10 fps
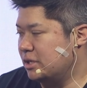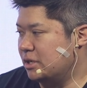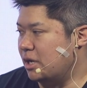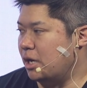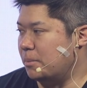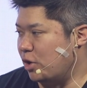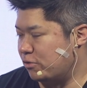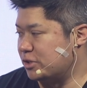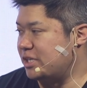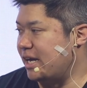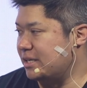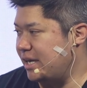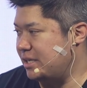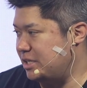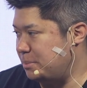over
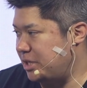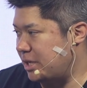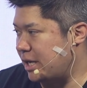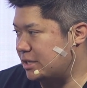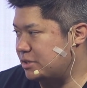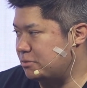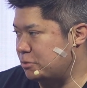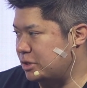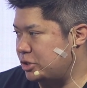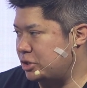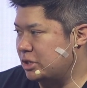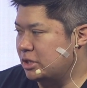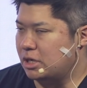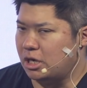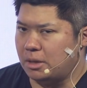10K TPS, which
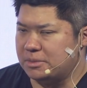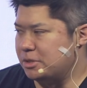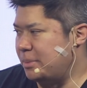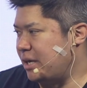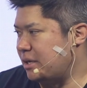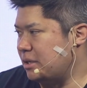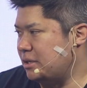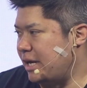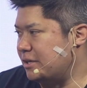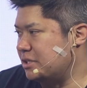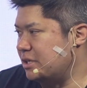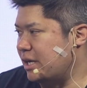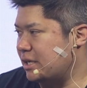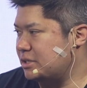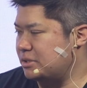is about
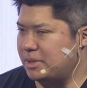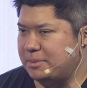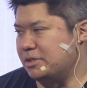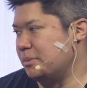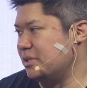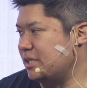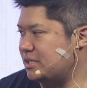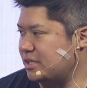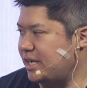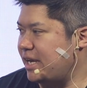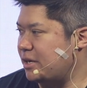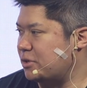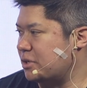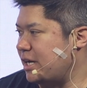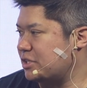1,000x, maybe a little bit less, like
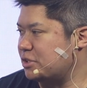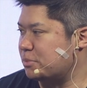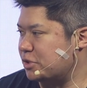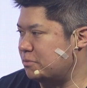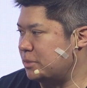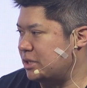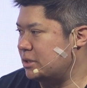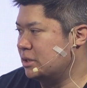800x improvement.